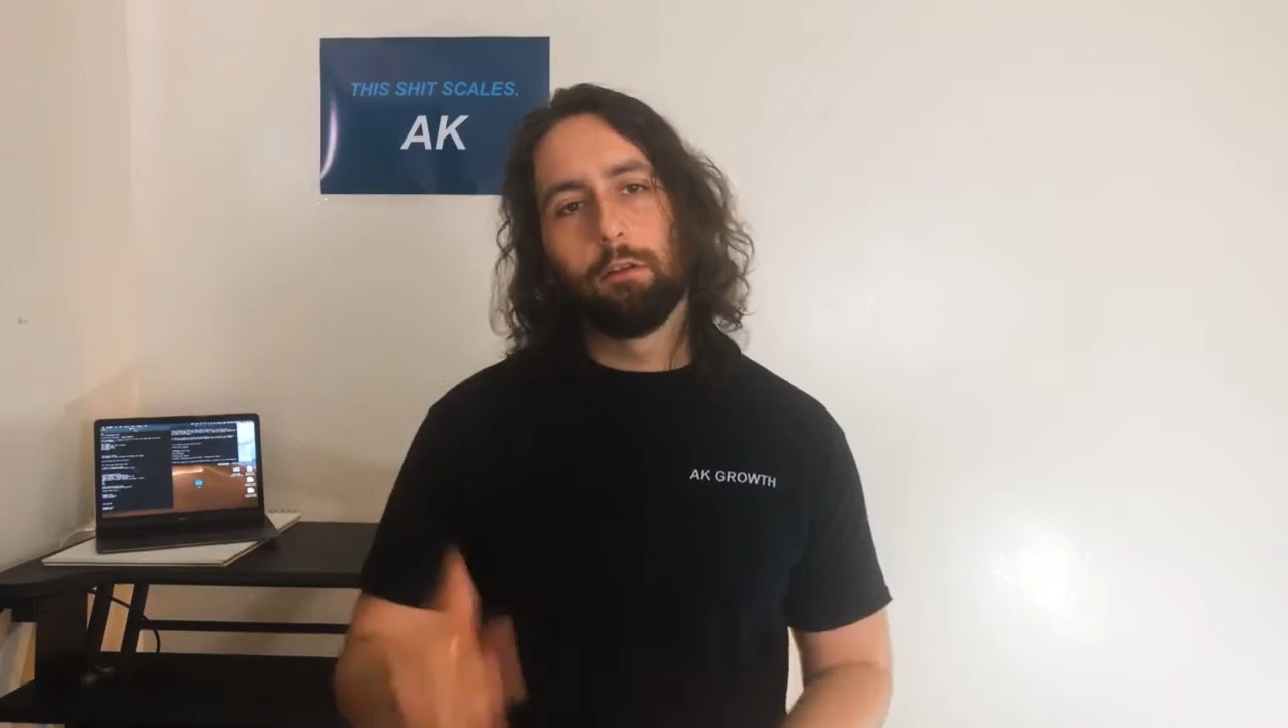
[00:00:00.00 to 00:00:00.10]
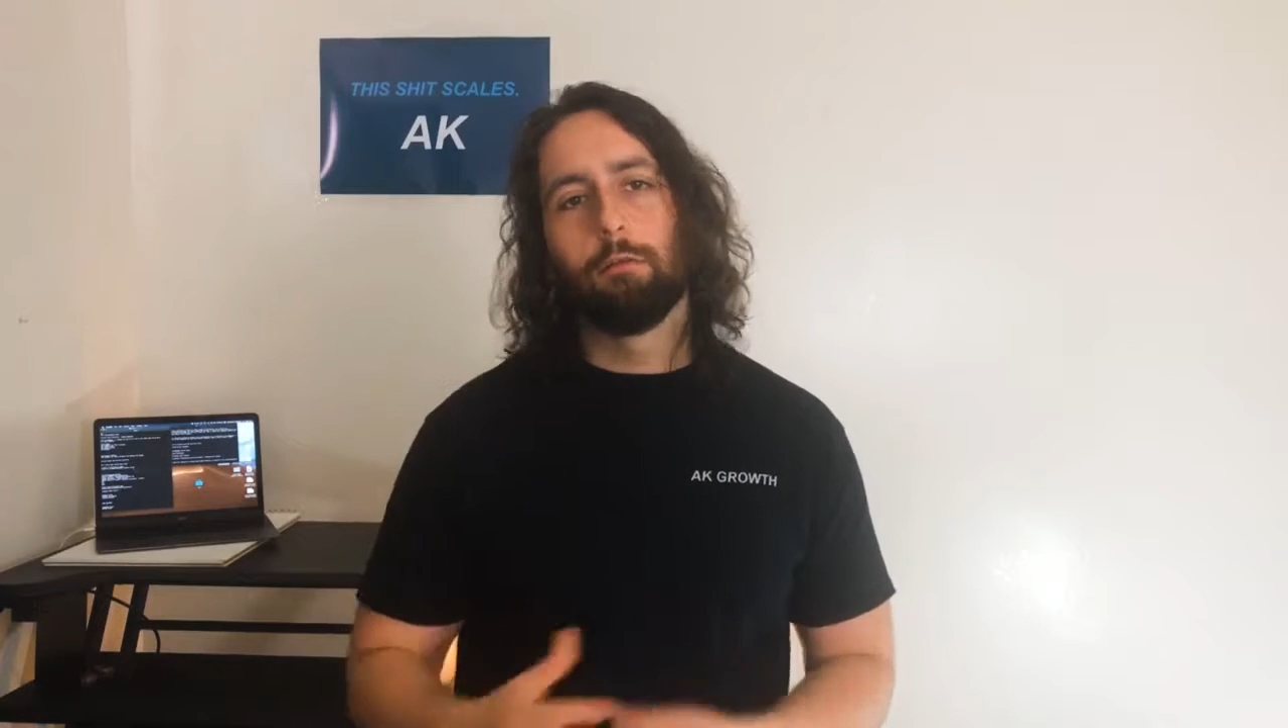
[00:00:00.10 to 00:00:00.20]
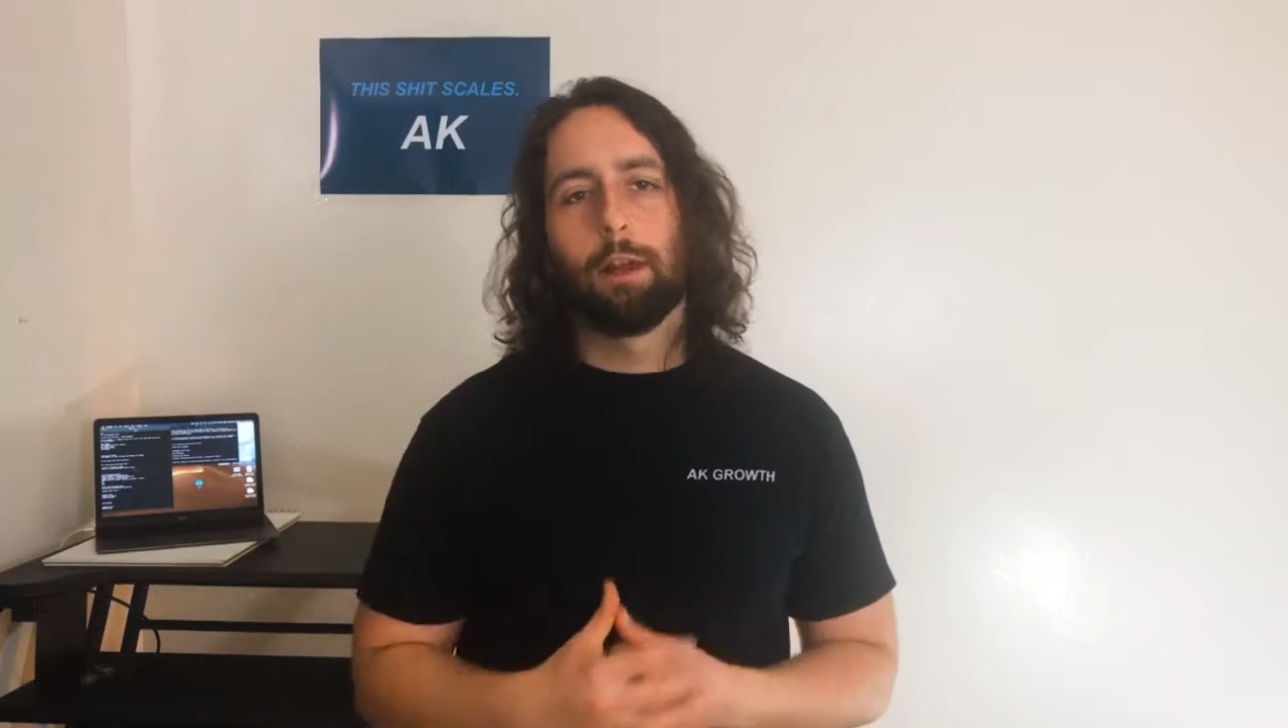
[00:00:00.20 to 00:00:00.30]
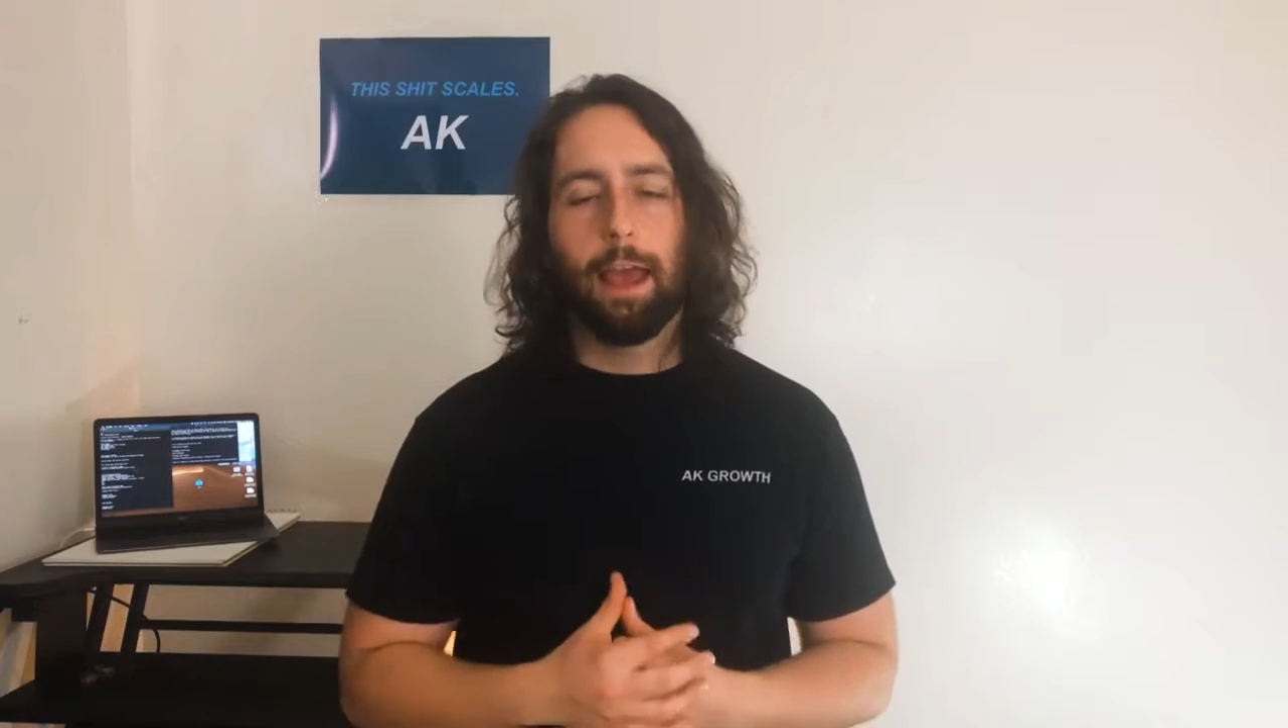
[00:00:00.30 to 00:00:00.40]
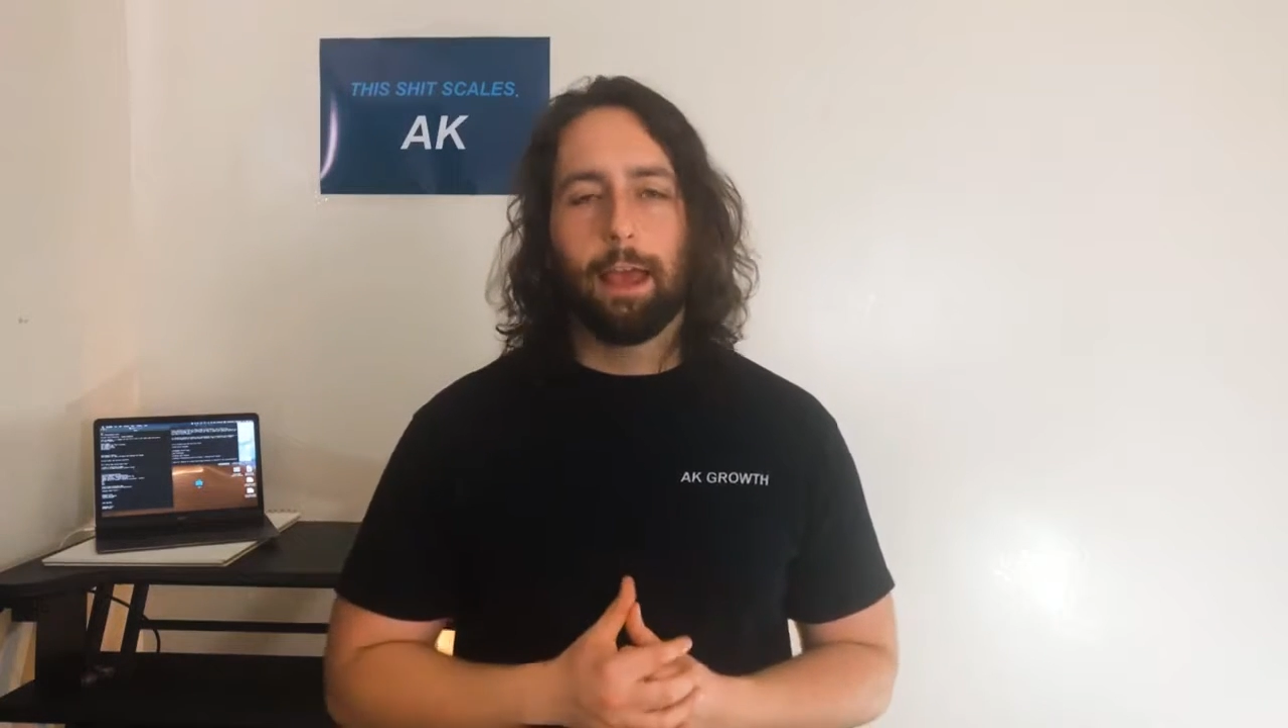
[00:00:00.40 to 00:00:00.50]

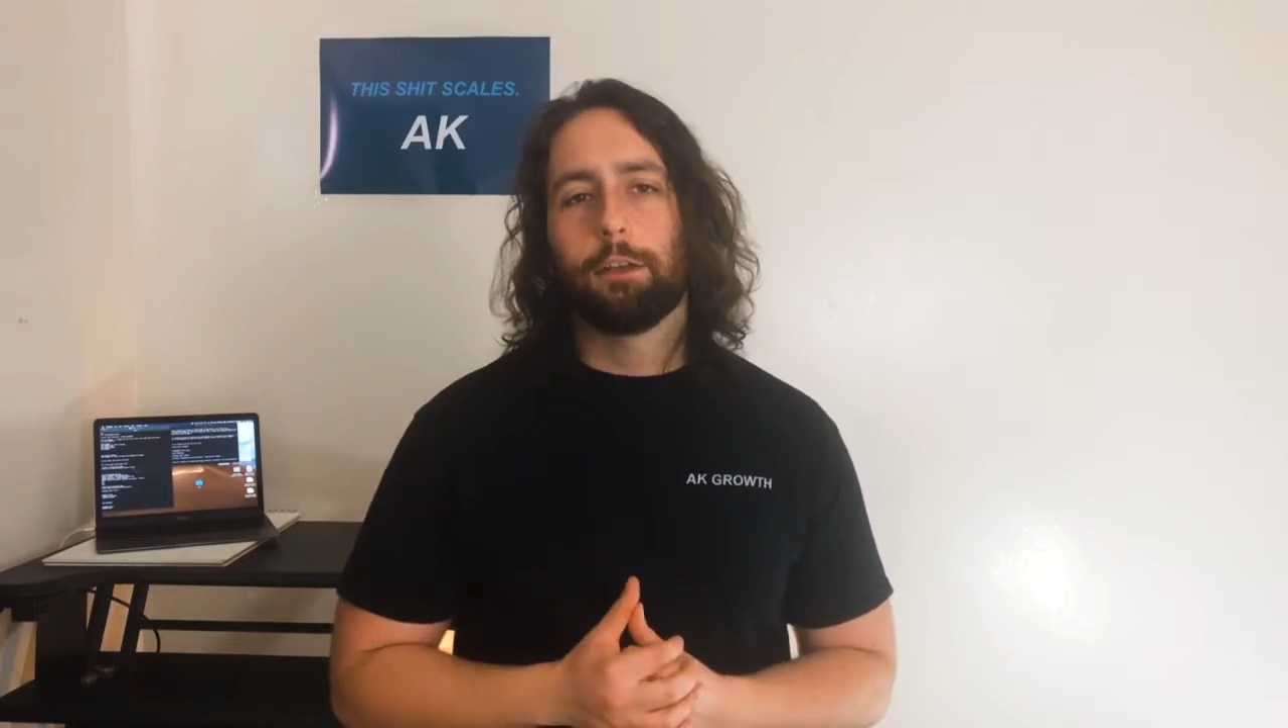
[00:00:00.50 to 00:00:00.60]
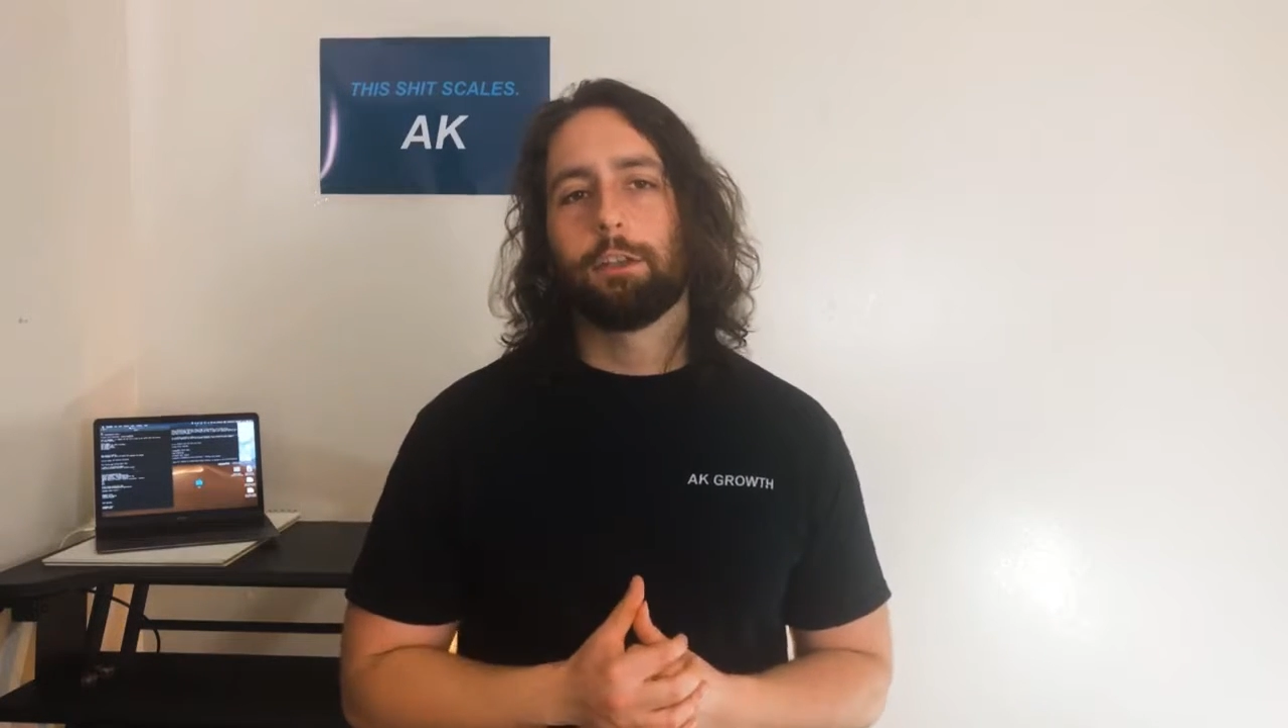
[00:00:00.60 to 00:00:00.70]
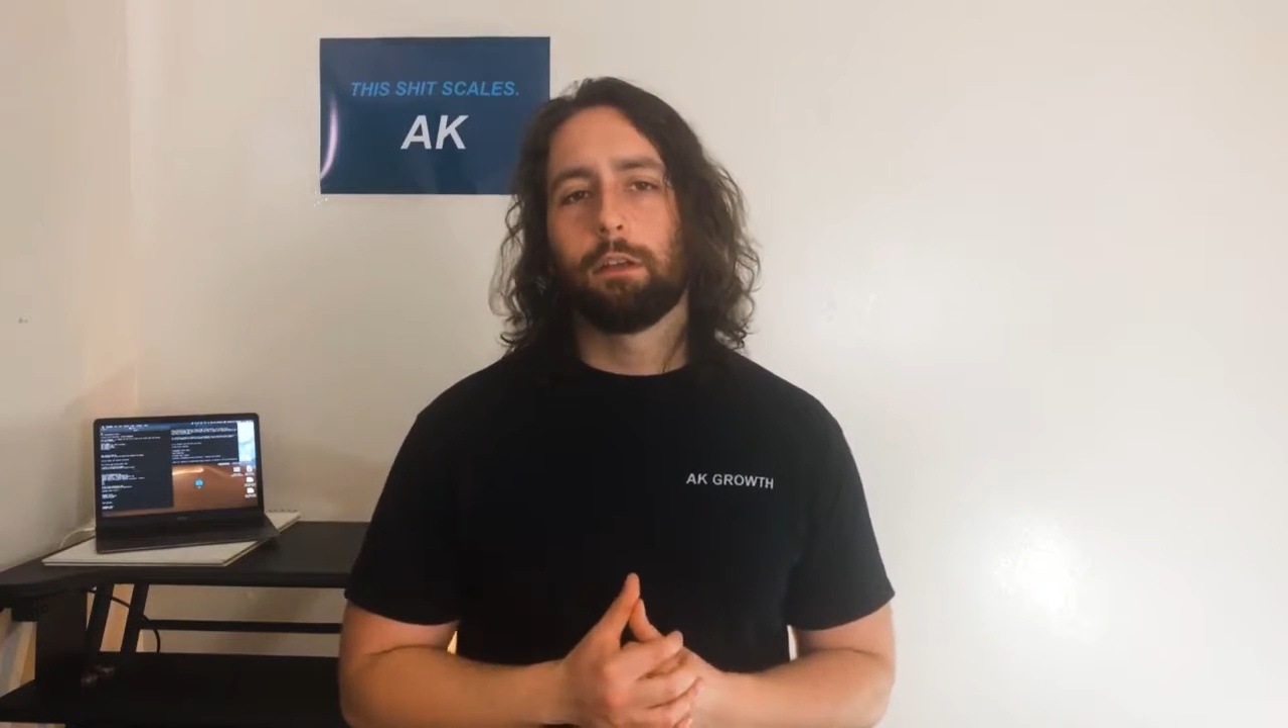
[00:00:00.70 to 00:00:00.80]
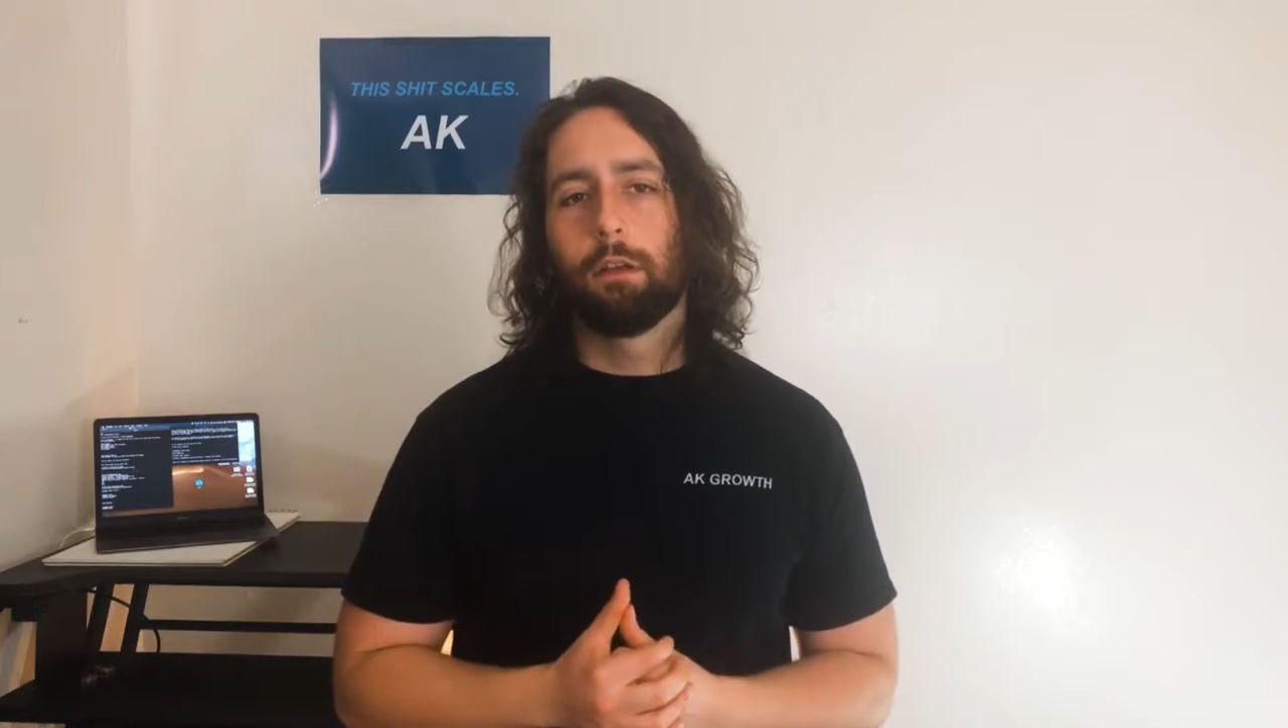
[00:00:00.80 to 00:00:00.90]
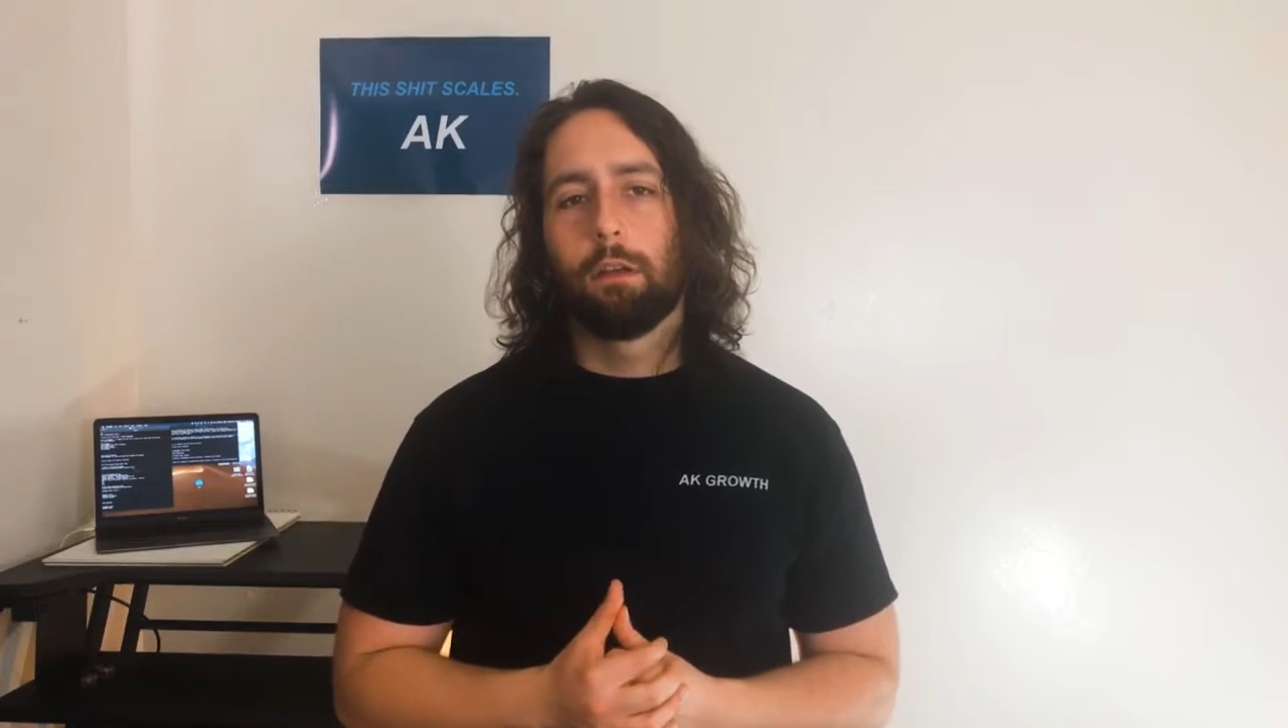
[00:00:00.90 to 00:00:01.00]
own
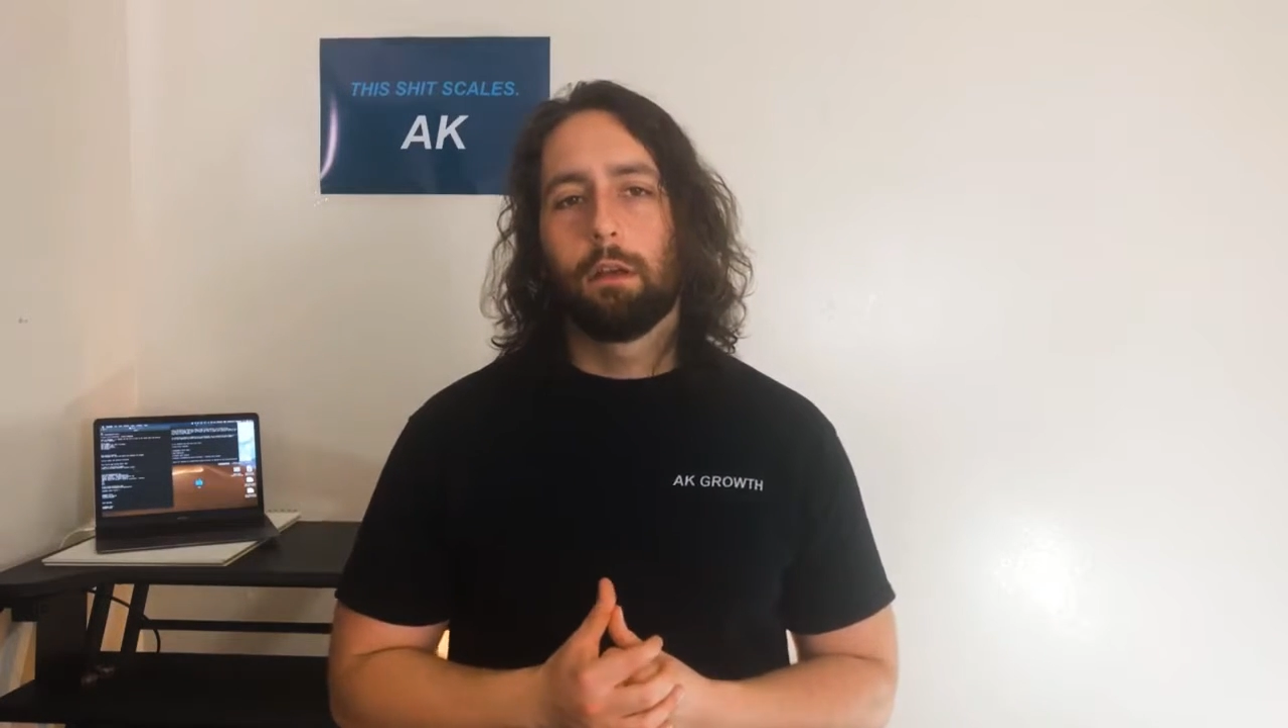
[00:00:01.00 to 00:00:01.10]
action.